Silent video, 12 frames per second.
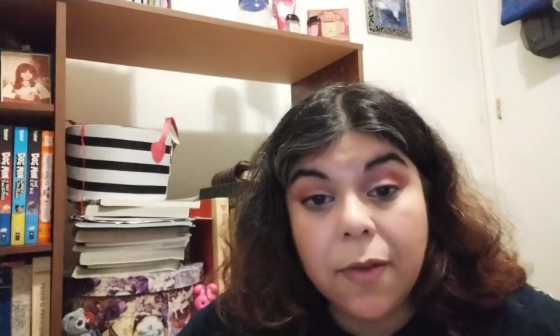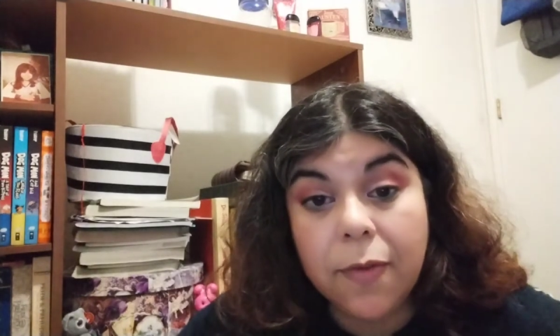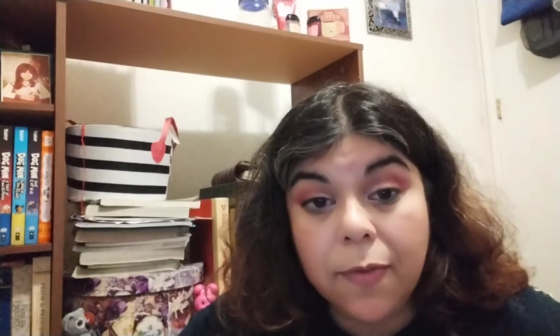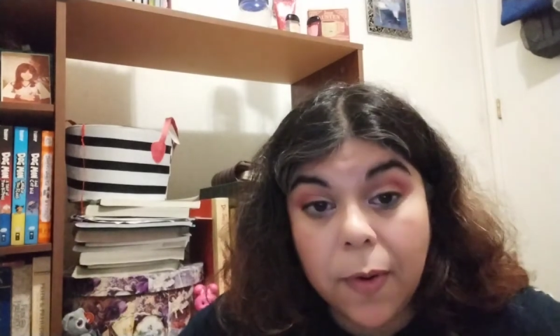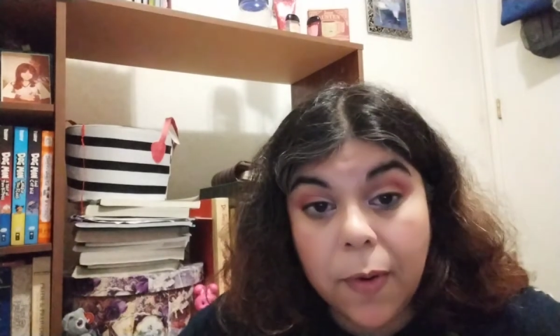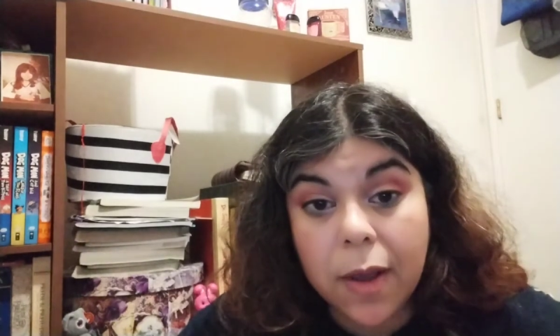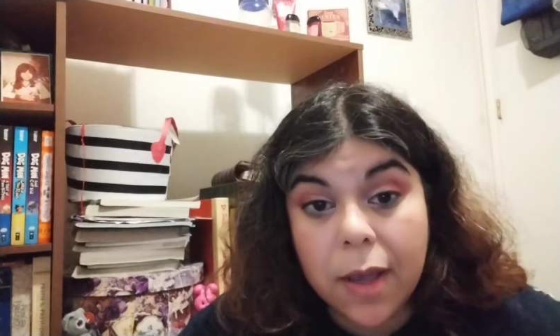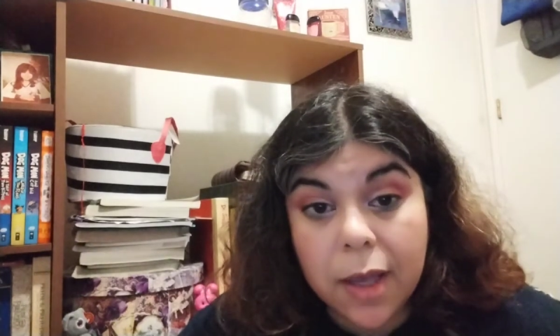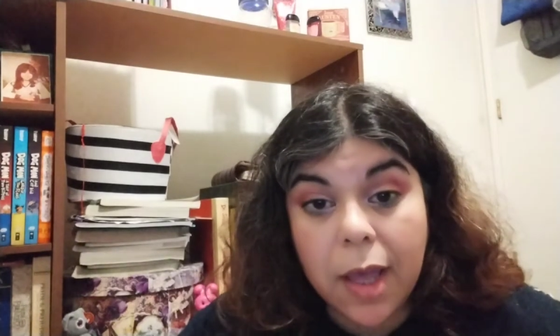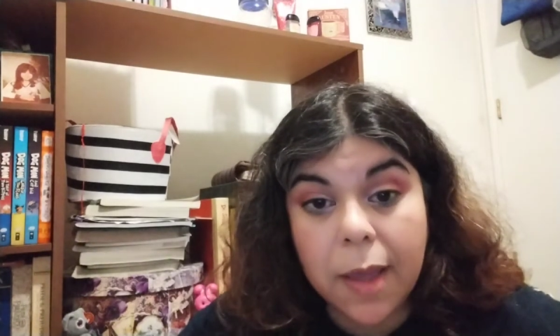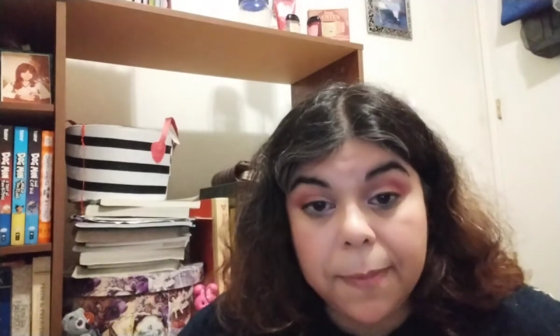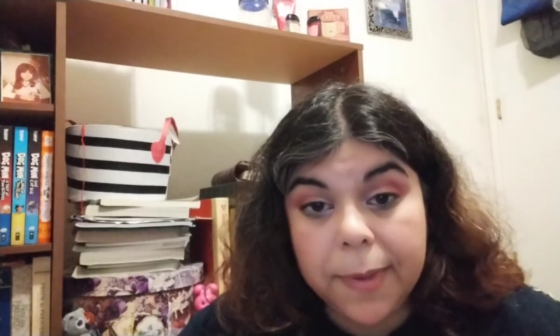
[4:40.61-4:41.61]
for a
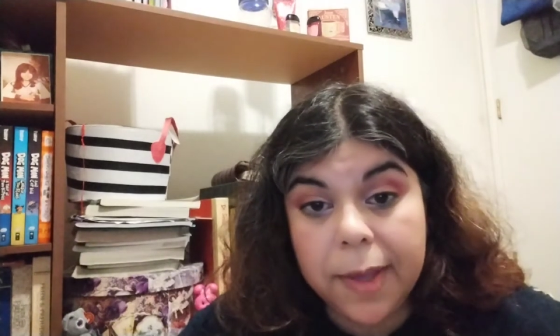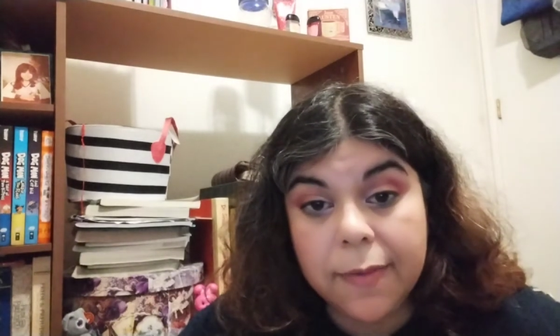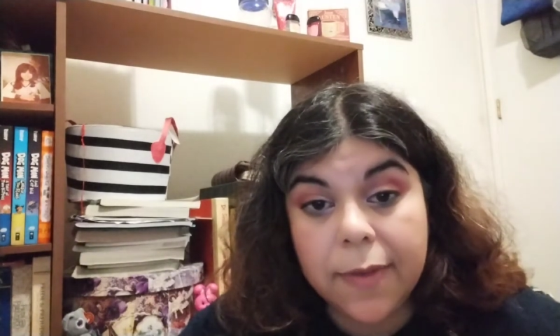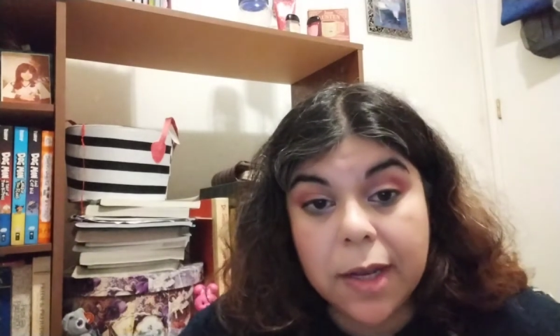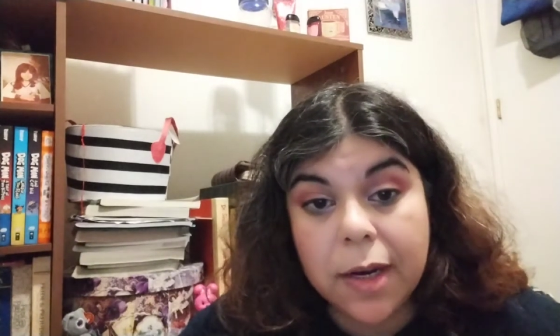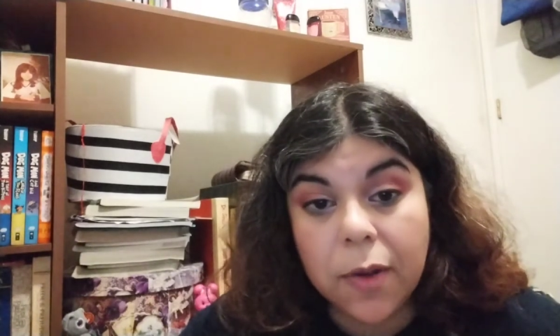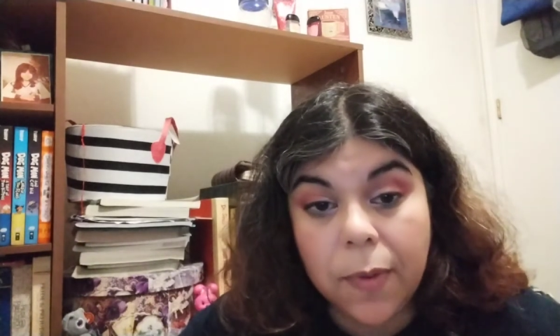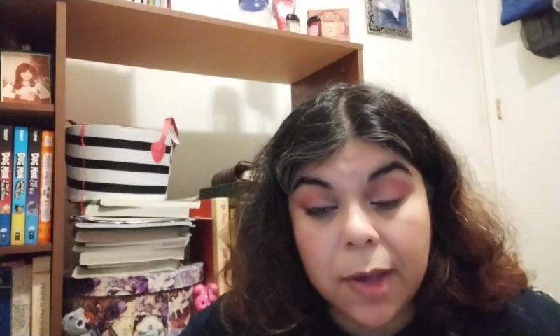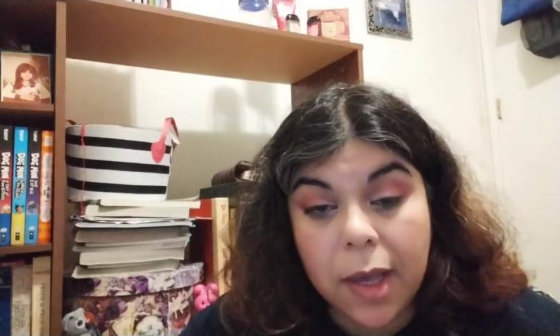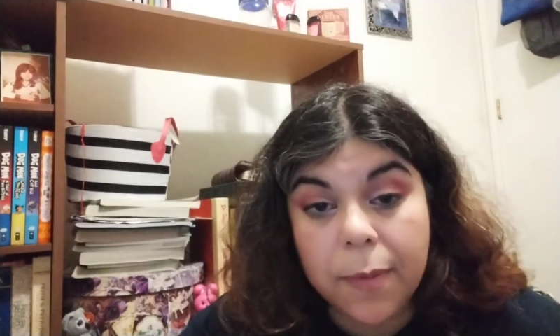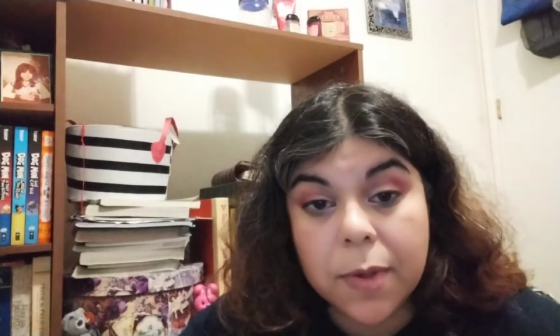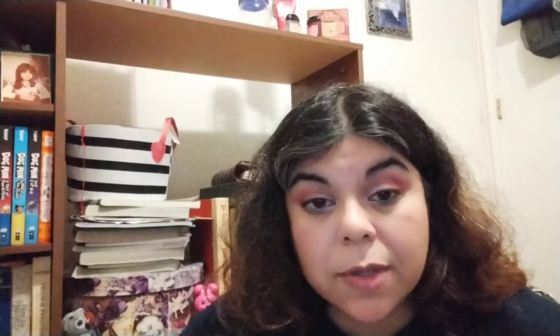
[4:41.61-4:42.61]
copy of Anne of Green
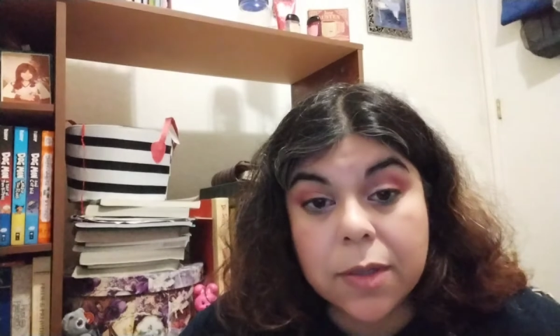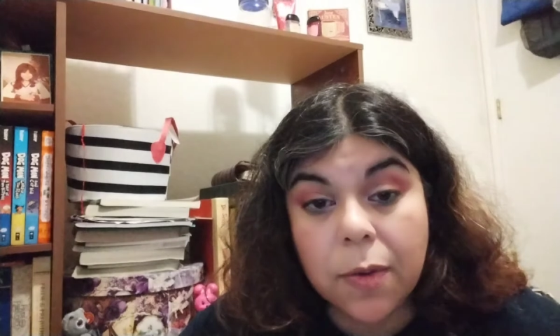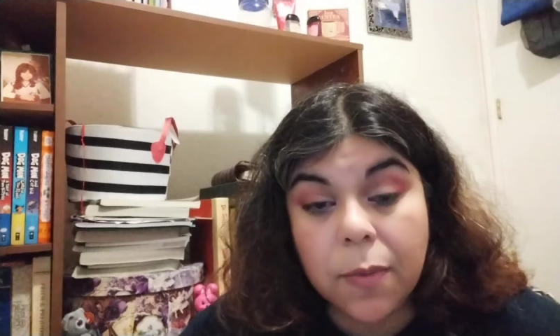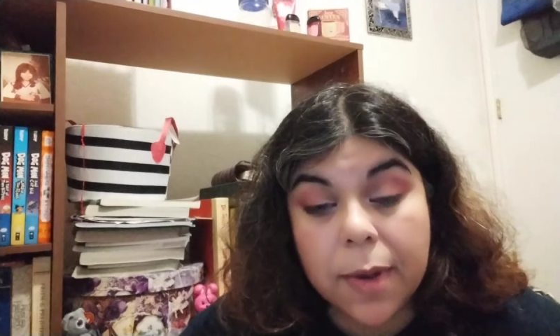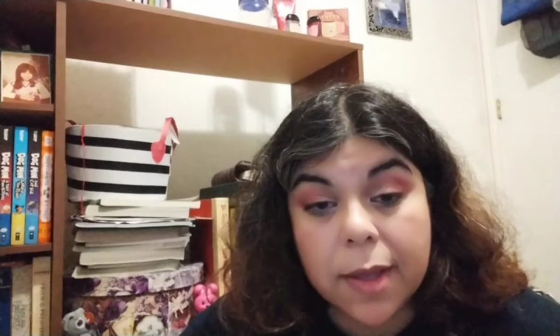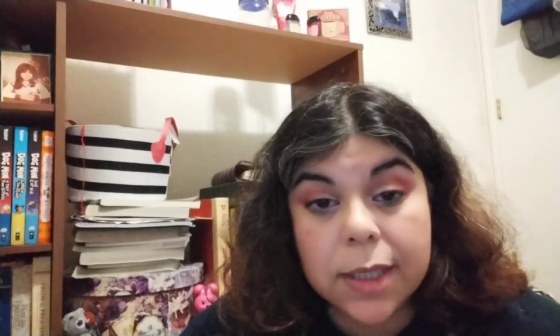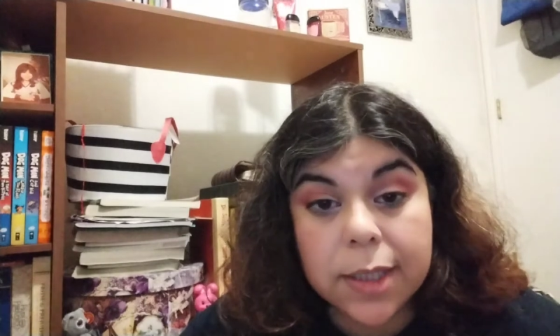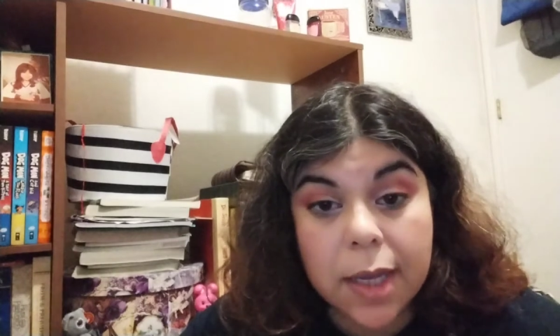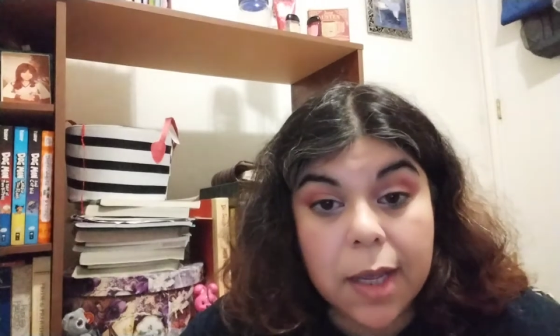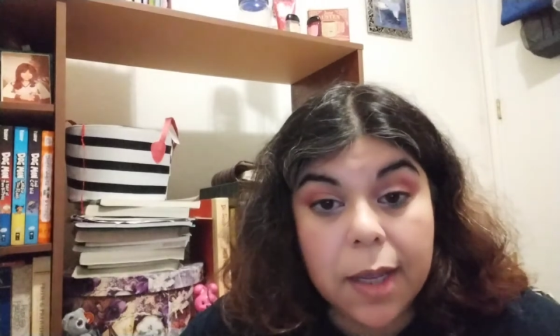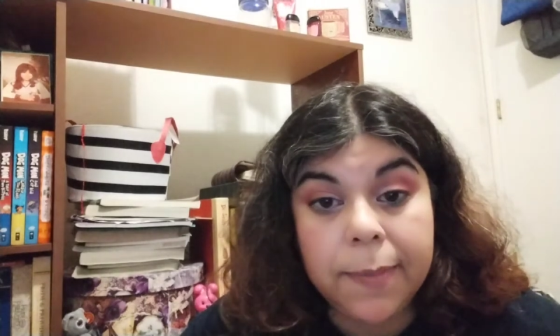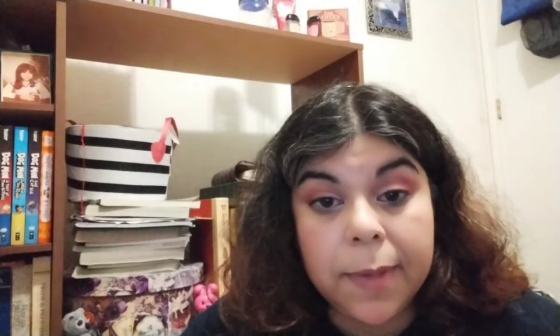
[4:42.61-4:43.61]
Gables around the
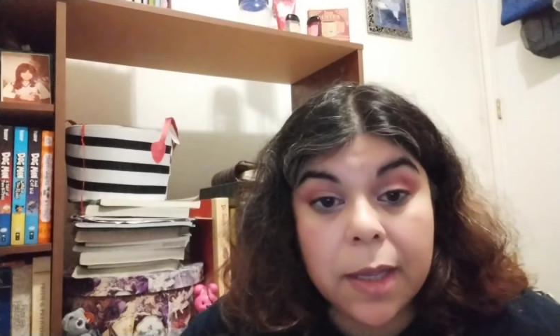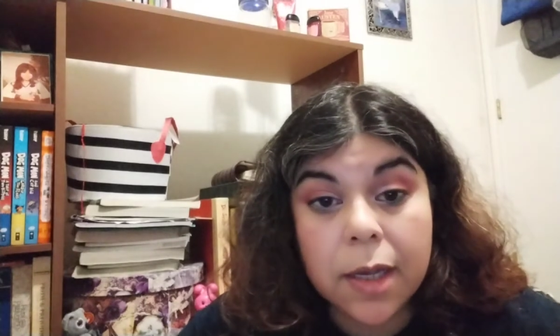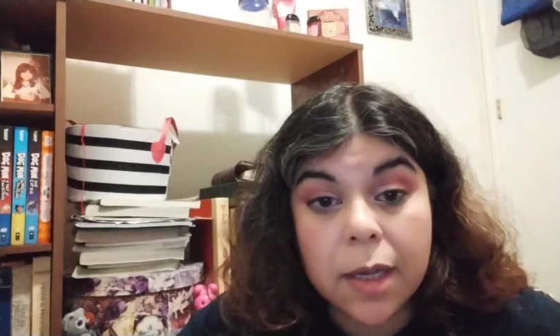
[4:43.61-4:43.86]
time